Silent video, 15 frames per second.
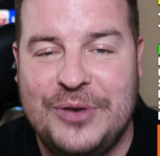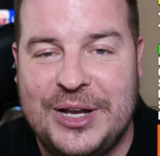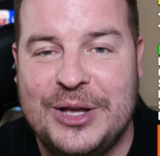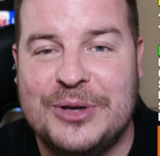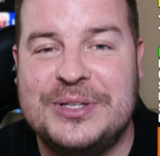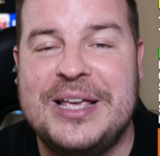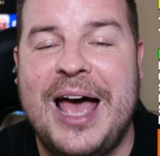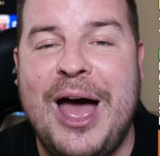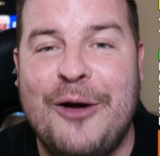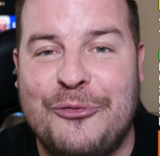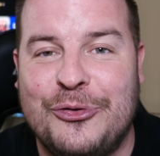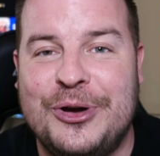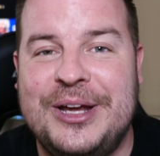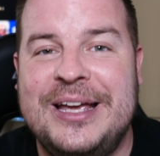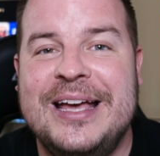videos
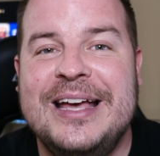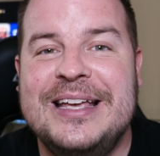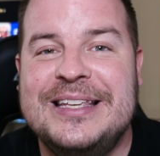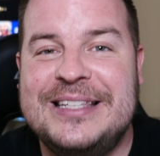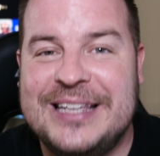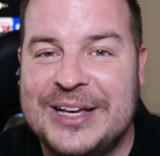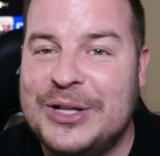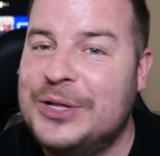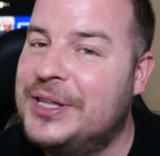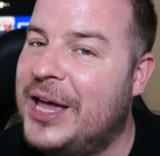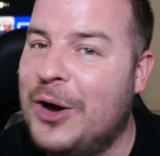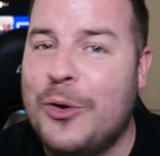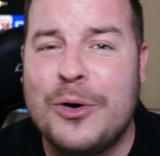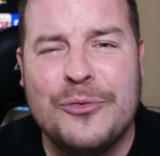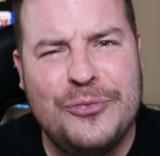every single day
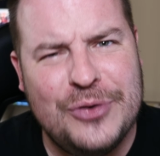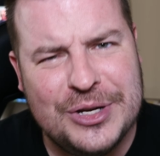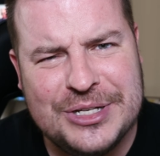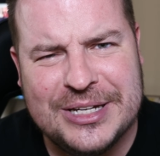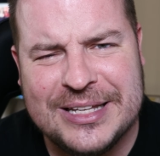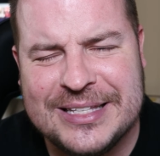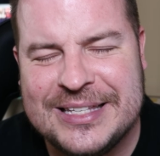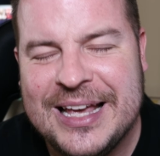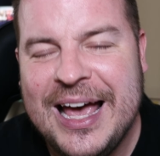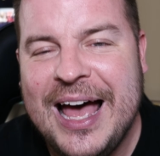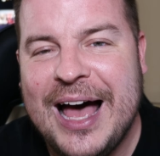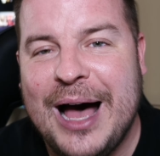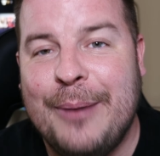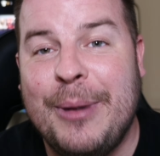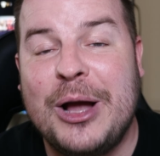or visions.
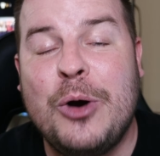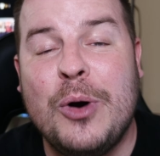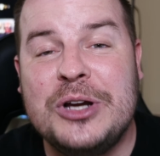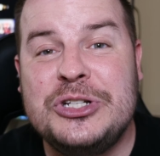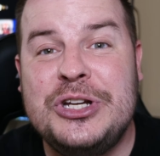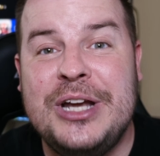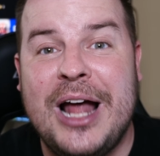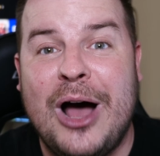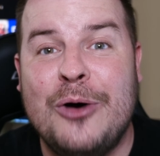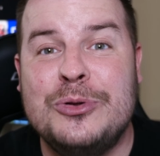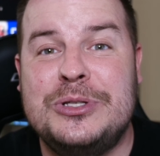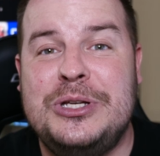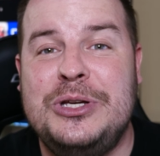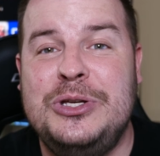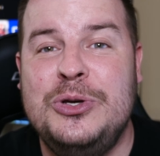Uh, my question out
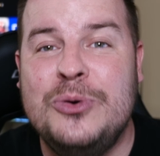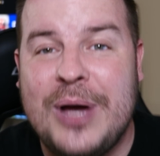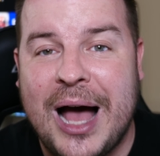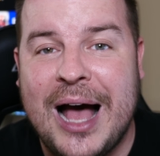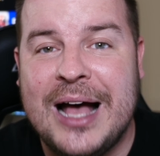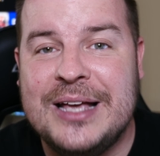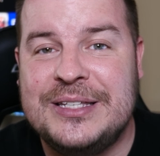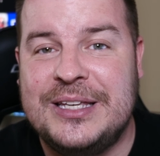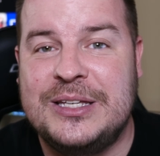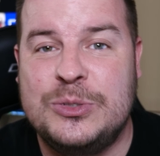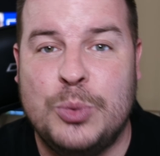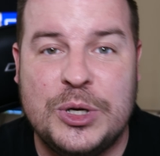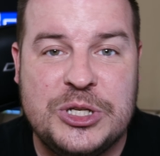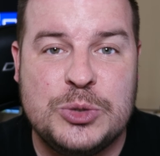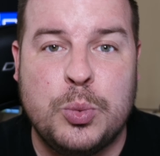to you guys is:
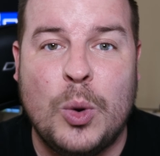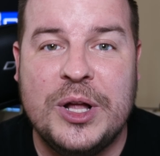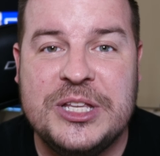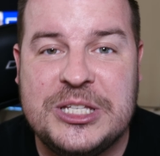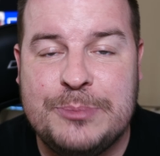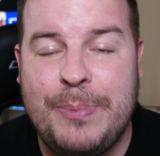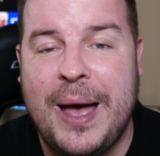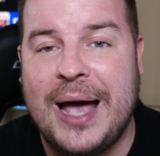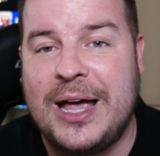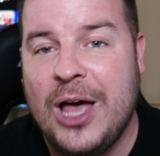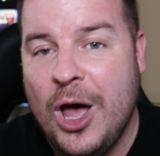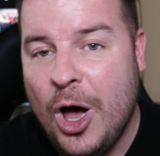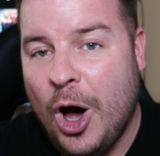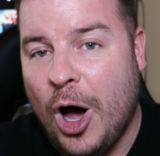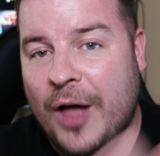What's one spec
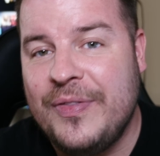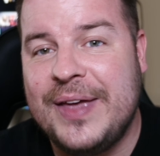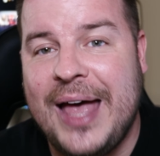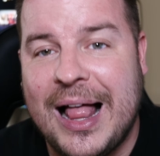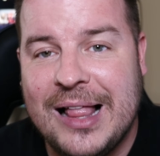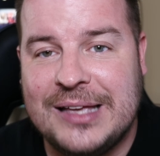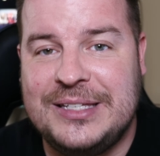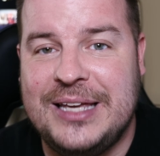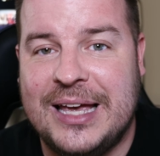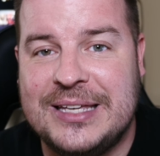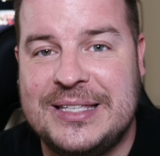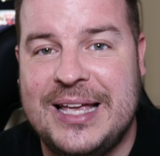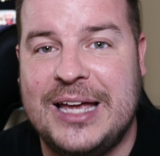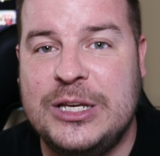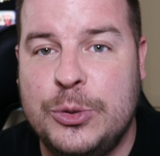on the Galaxy
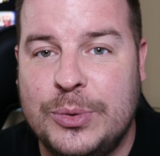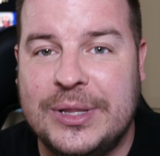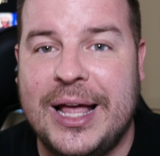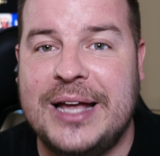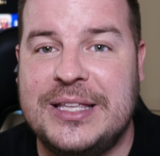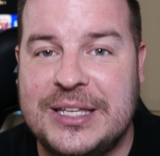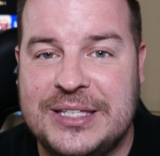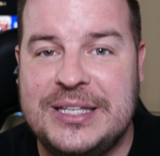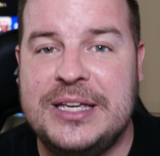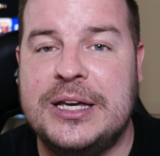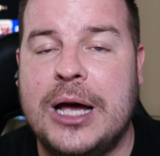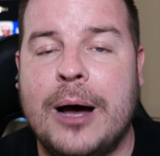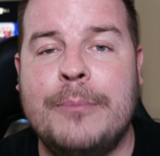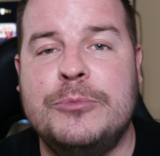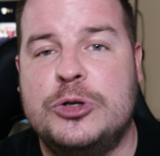S10 you would like to see
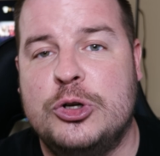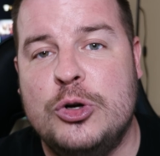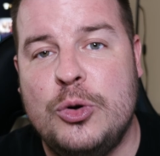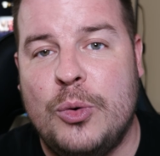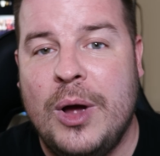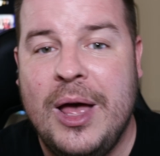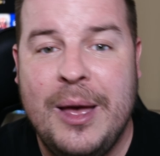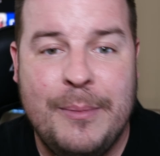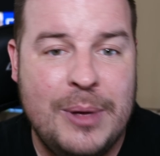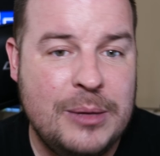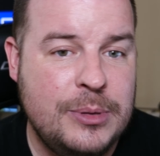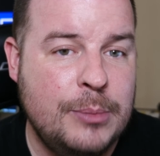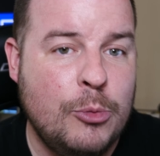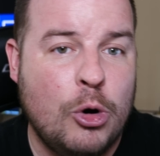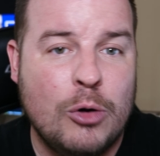come true?
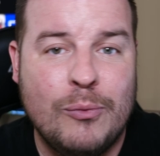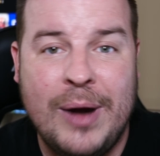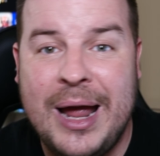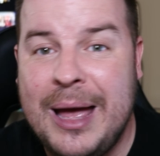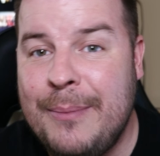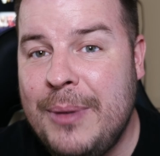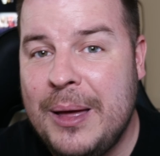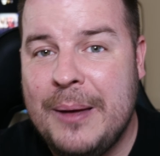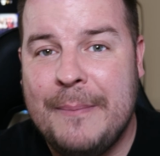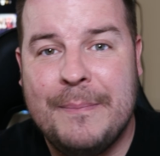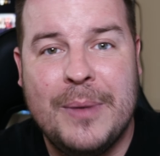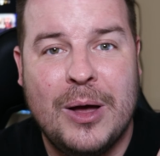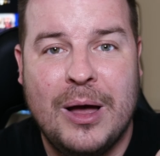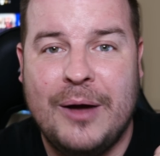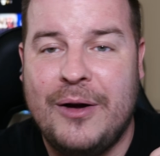Maybe more RAM,
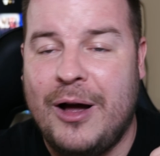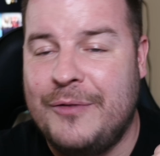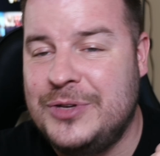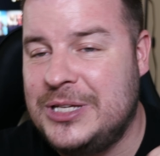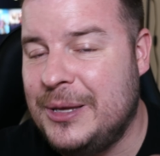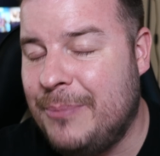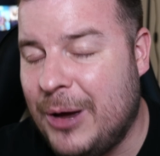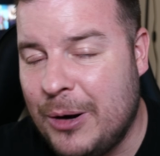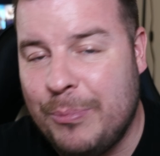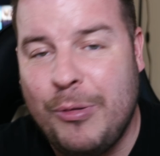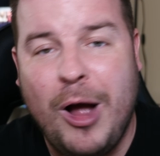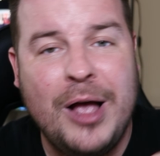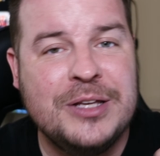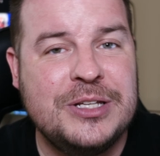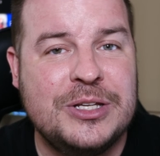uh, obviously a better
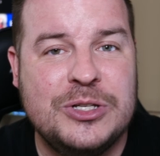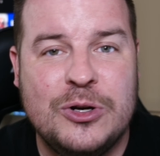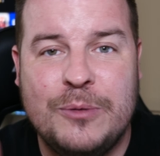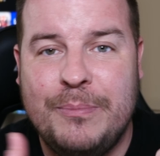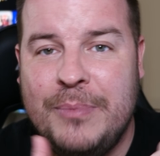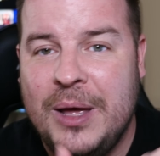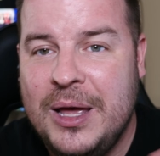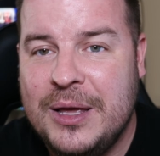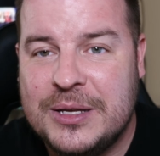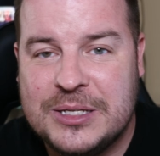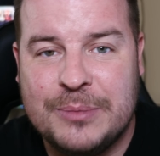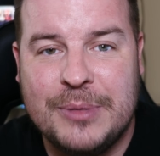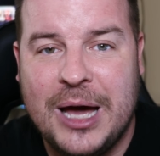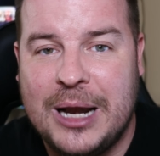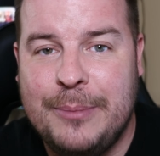processor,
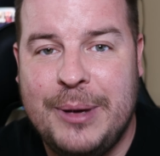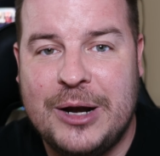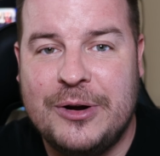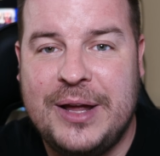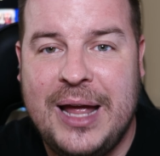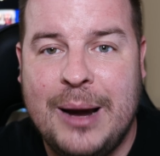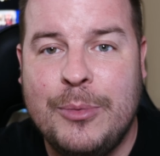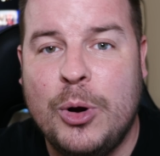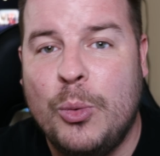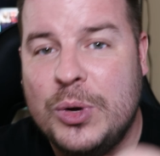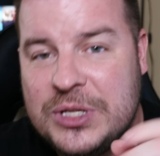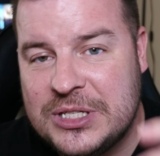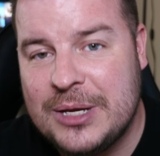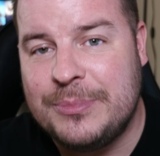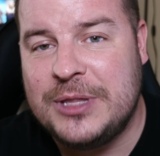some kind of better camera.
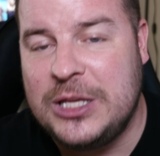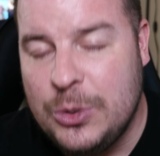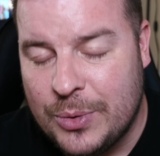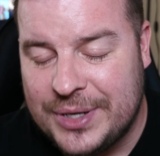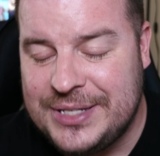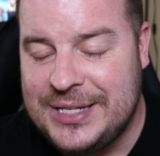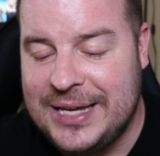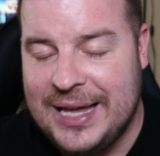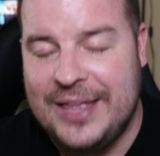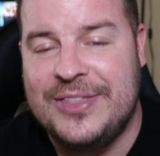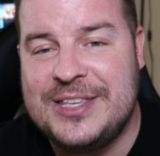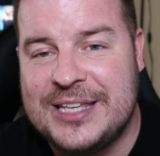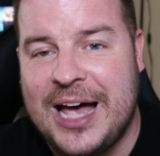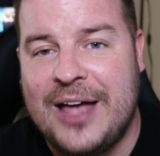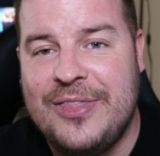What's something you want to see
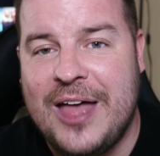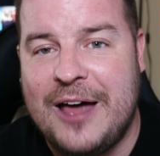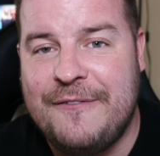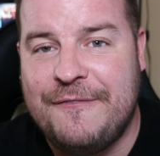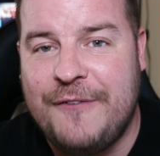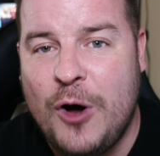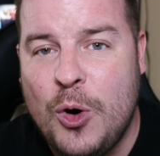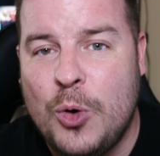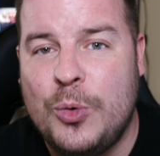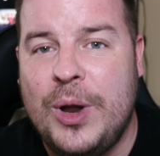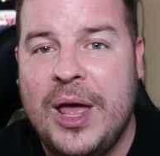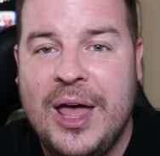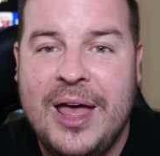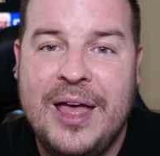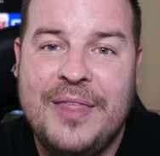inside that
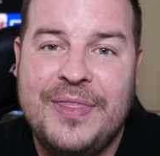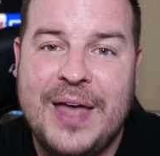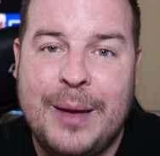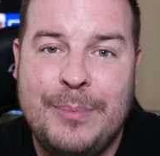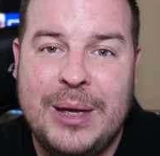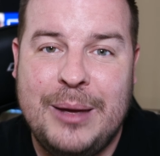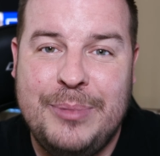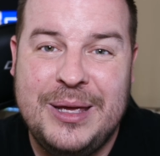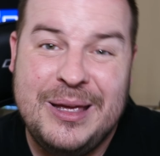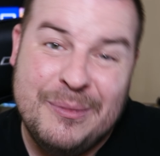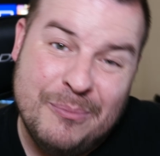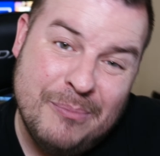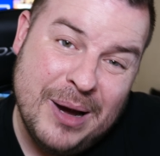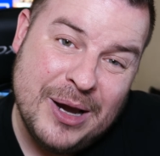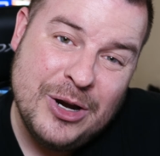phone? that maybe
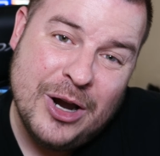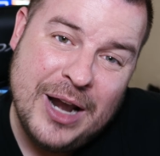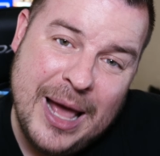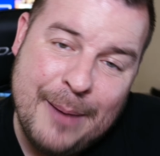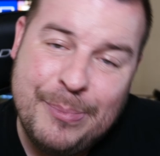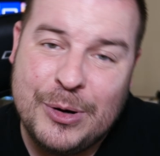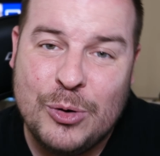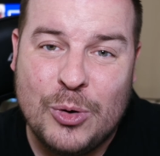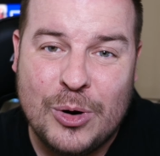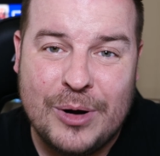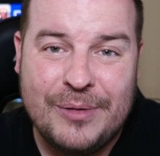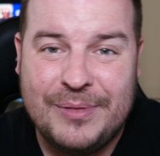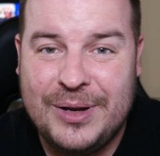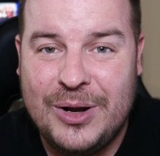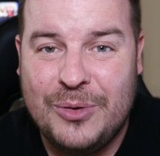might not happen or
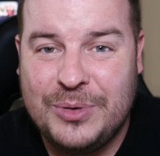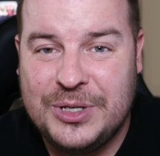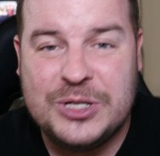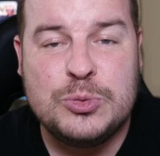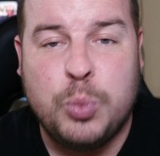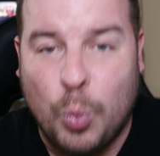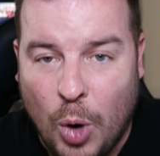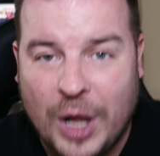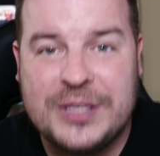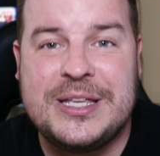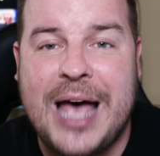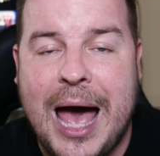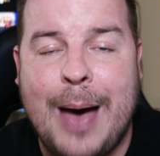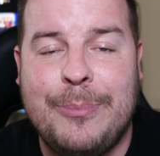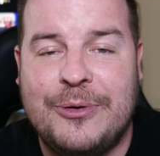you know you just want to
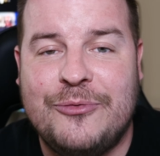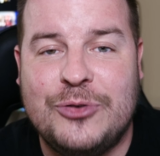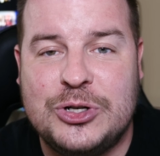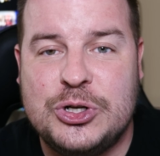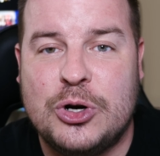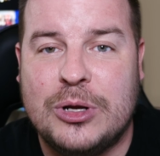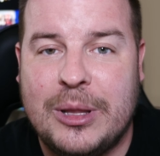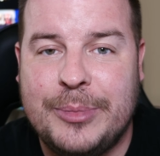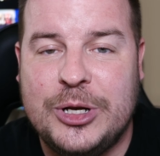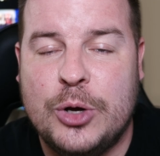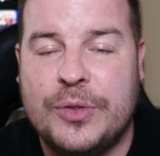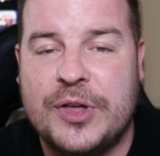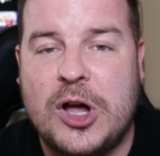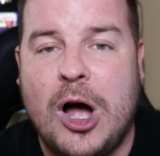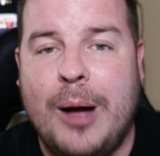happen for sure. Let me know in
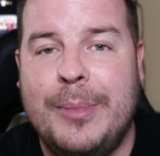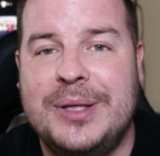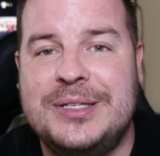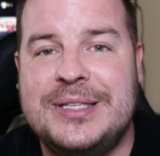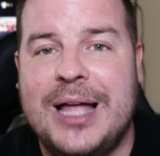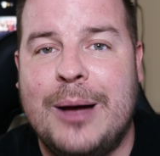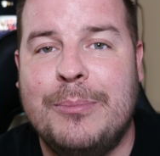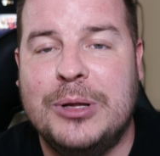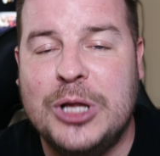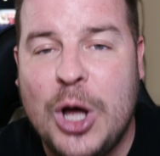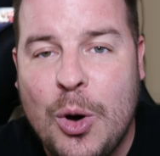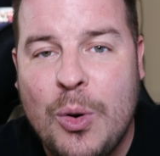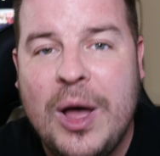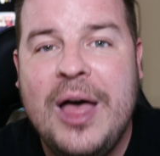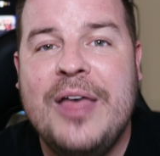the comments down
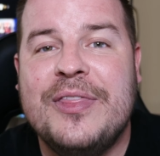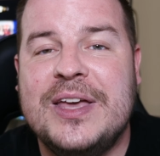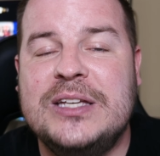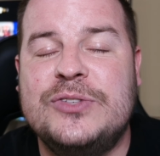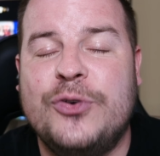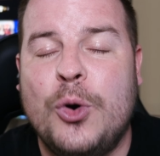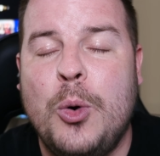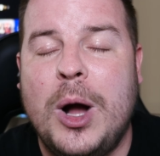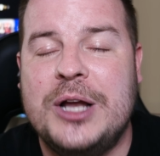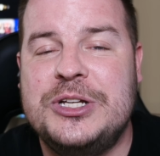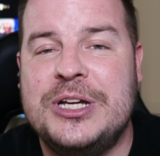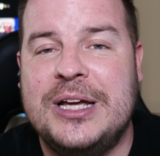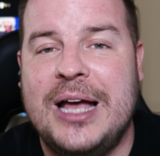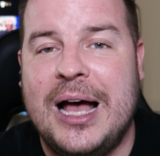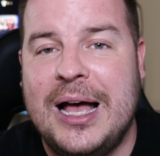below. Thanks for
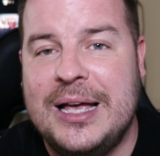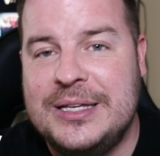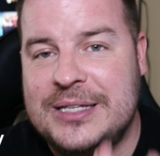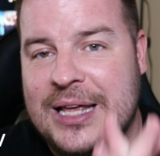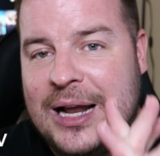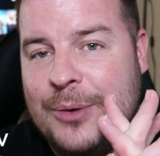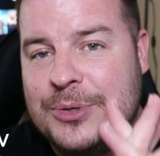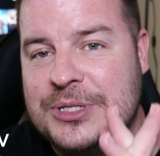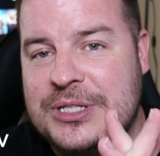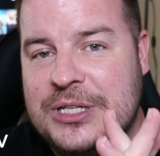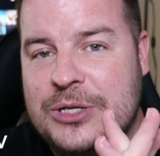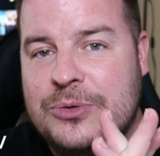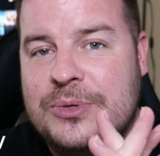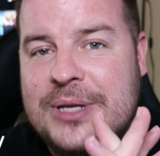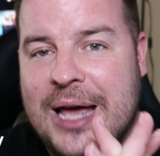watching guys and I will see
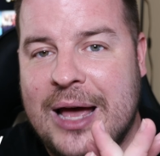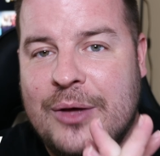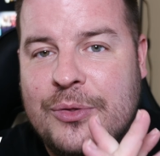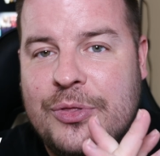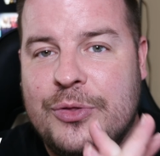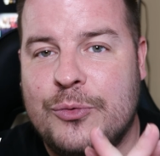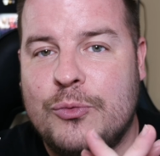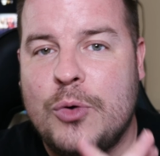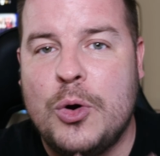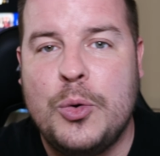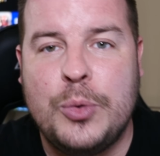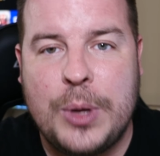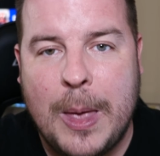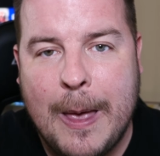you down the road.